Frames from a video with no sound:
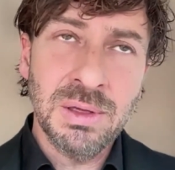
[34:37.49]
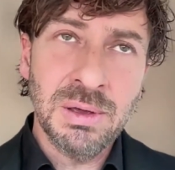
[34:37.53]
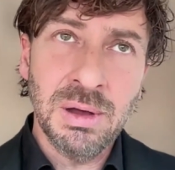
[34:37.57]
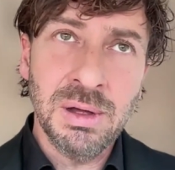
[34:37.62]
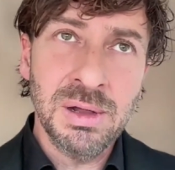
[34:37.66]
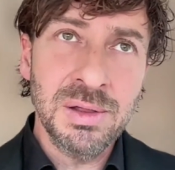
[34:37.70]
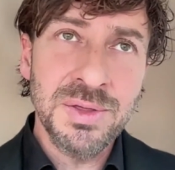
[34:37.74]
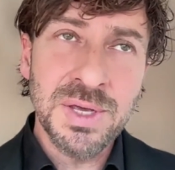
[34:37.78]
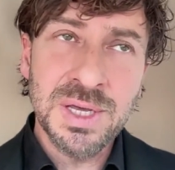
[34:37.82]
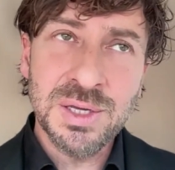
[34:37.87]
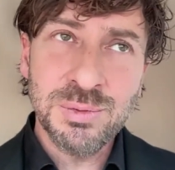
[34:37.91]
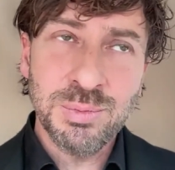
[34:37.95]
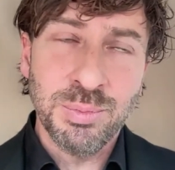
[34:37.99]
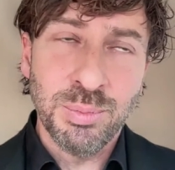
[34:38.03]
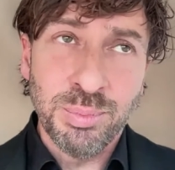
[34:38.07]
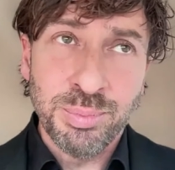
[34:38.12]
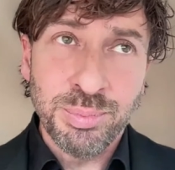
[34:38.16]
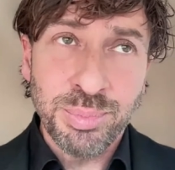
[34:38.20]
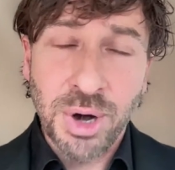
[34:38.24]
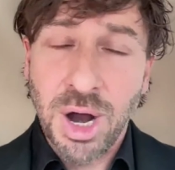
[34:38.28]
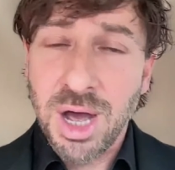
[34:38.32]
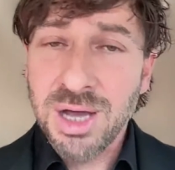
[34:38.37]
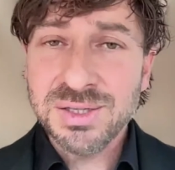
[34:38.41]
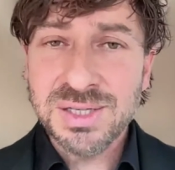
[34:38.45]
all these
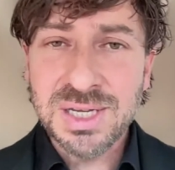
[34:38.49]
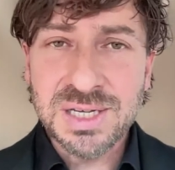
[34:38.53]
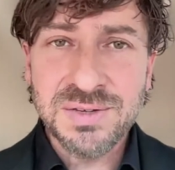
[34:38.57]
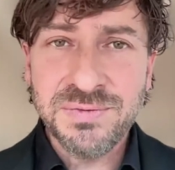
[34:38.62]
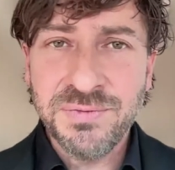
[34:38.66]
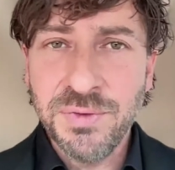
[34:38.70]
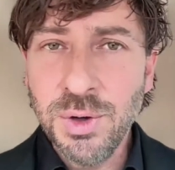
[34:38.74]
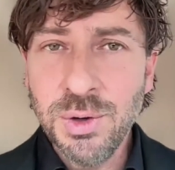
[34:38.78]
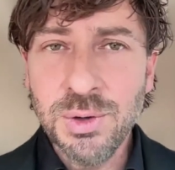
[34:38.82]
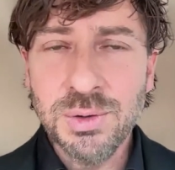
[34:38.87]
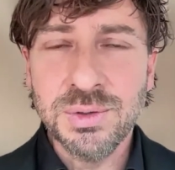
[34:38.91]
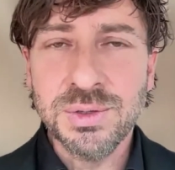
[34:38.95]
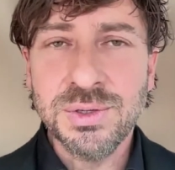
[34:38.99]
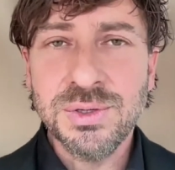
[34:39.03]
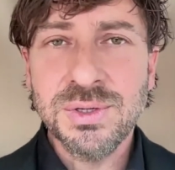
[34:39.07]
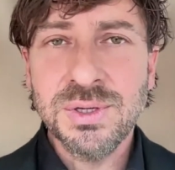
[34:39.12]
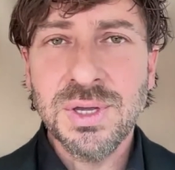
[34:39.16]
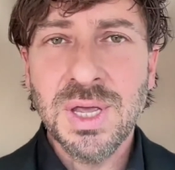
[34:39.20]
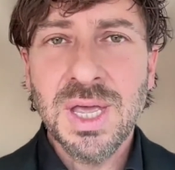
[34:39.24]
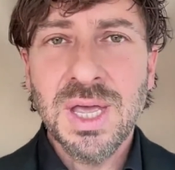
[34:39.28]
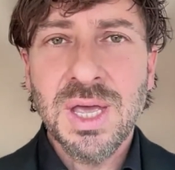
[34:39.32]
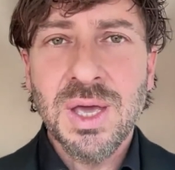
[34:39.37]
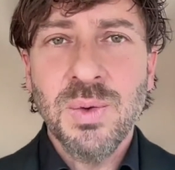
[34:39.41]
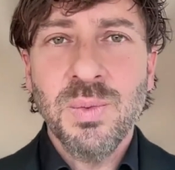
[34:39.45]
processed foods,
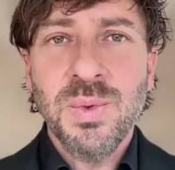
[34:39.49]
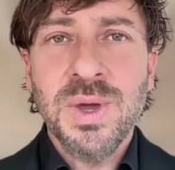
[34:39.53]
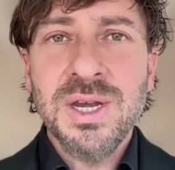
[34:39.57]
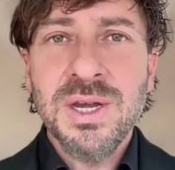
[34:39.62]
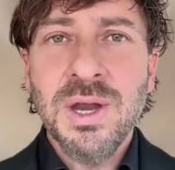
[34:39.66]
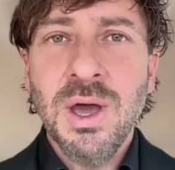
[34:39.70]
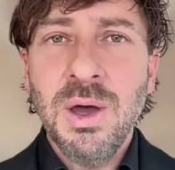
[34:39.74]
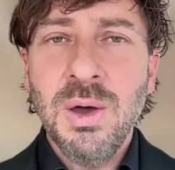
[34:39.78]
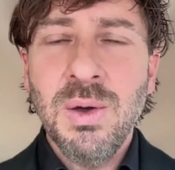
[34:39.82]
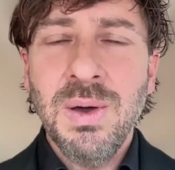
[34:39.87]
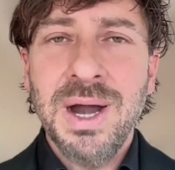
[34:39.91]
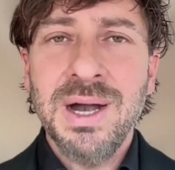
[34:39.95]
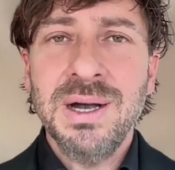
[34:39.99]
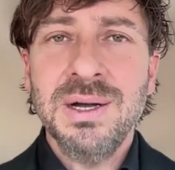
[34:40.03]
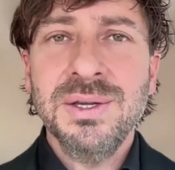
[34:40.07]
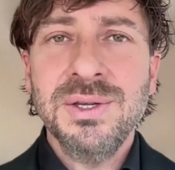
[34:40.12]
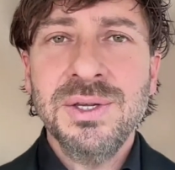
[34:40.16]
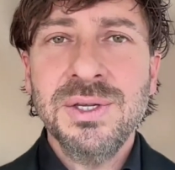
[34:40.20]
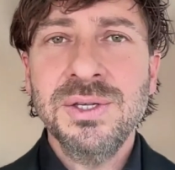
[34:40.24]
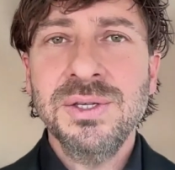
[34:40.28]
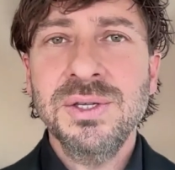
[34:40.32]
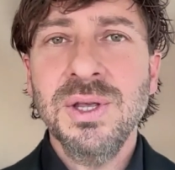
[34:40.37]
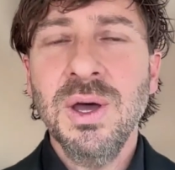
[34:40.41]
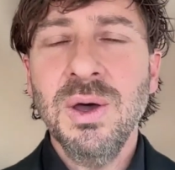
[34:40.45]
we know are
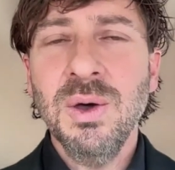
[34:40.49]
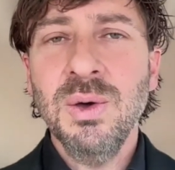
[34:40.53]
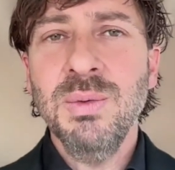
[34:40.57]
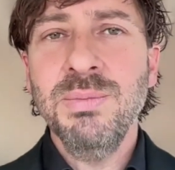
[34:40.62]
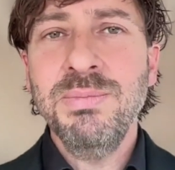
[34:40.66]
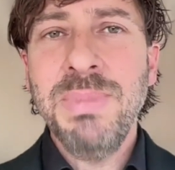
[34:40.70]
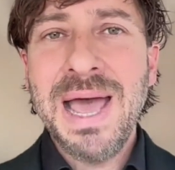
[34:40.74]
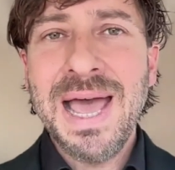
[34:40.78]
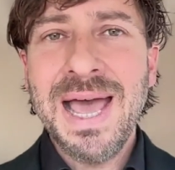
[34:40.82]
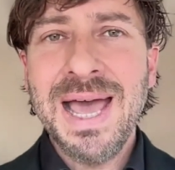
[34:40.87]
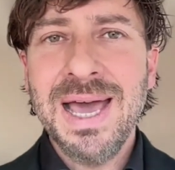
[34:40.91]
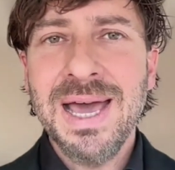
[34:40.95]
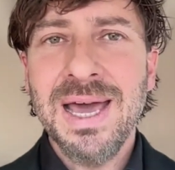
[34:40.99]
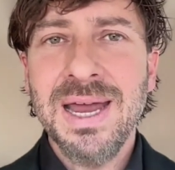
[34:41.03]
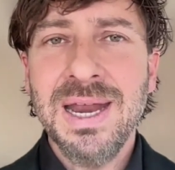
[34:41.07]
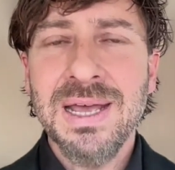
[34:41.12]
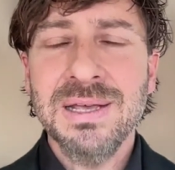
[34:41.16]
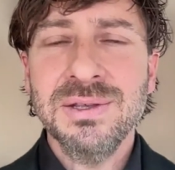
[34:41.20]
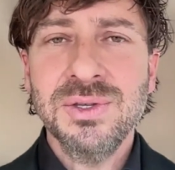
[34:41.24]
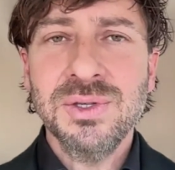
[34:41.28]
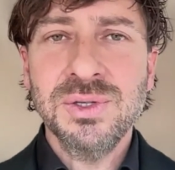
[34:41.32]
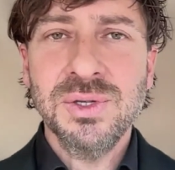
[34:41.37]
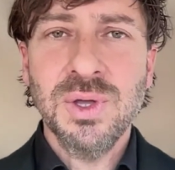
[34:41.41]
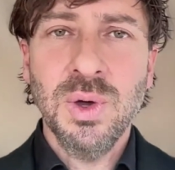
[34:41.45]
so bad
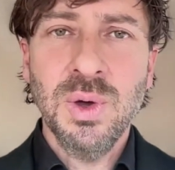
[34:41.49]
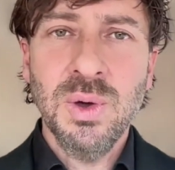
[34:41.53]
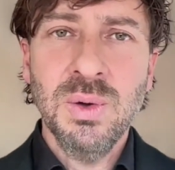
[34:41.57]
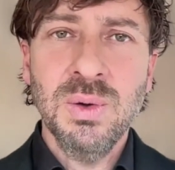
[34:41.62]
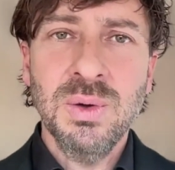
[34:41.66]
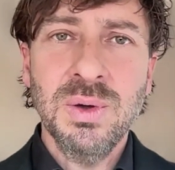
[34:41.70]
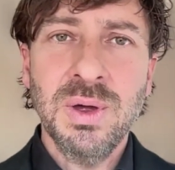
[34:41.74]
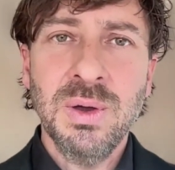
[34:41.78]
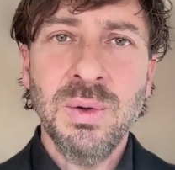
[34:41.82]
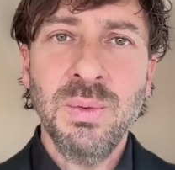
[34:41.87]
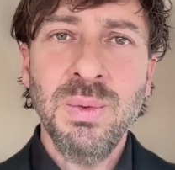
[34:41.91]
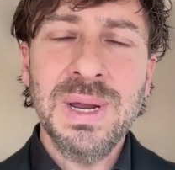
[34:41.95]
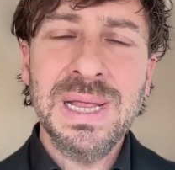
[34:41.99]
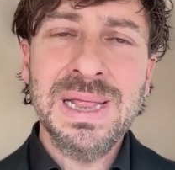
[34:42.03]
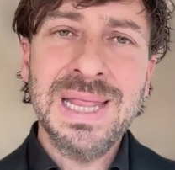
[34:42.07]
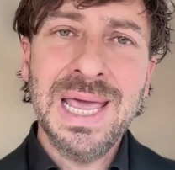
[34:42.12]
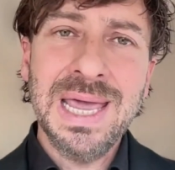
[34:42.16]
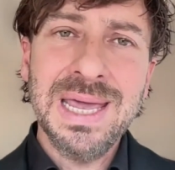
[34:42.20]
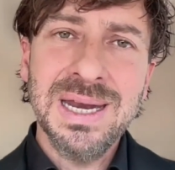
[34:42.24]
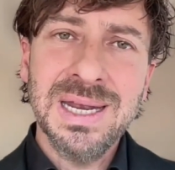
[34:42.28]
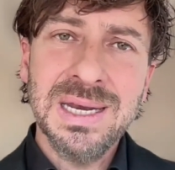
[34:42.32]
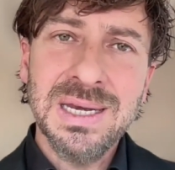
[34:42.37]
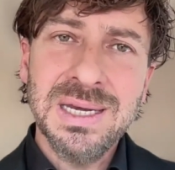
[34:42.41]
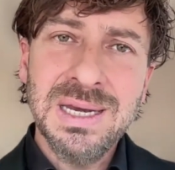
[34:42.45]
and so
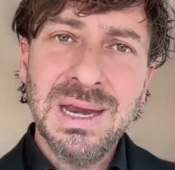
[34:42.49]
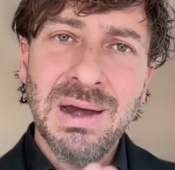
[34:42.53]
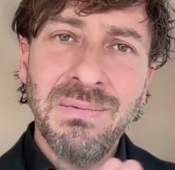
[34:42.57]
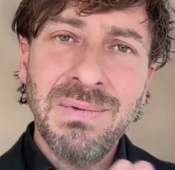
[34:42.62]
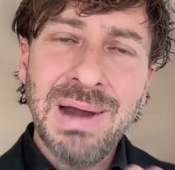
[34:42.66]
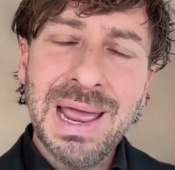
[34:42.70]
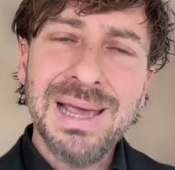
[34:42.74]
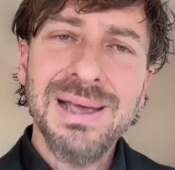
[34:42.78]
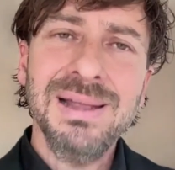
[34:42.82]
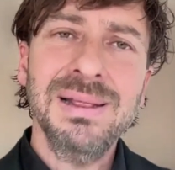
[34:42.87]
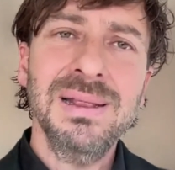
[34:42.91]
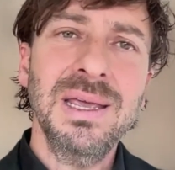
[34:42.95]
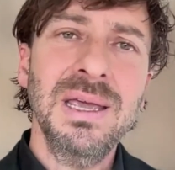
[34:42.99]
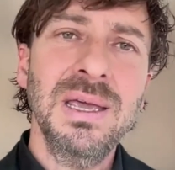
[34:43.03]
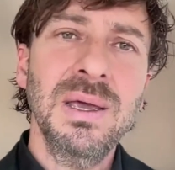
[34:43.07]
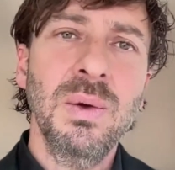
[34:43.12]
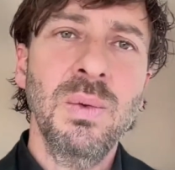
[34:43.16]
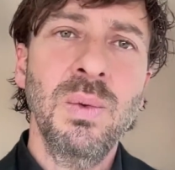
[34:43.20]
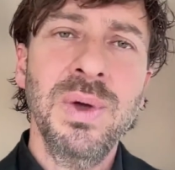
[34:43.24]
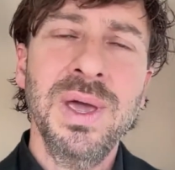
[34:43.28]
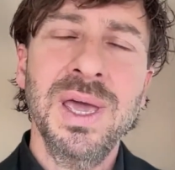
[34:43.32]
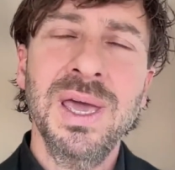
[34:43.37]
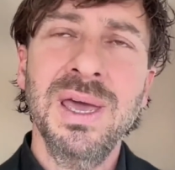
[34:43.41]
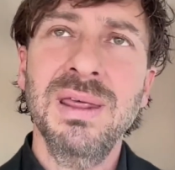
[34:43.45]
related directly
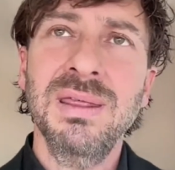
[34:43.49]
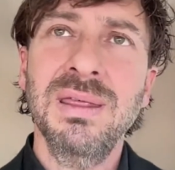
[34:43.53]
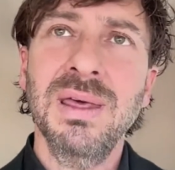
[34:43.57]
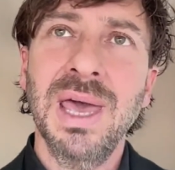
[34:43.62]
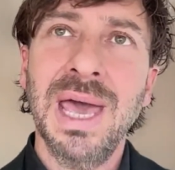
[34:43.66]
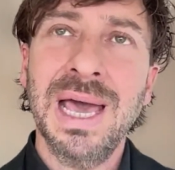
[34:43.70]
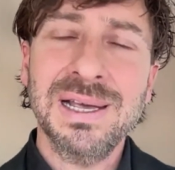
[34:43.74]
with